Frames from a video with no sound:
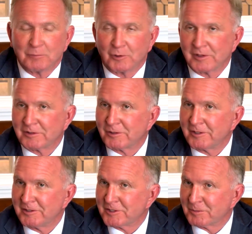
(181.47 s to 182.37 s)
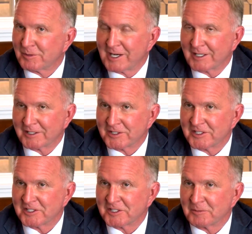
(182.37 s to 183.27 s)
more than 30 years of practice,
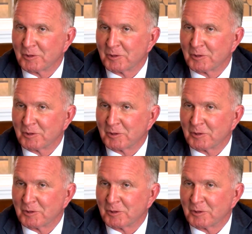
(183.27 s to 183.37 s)
this is the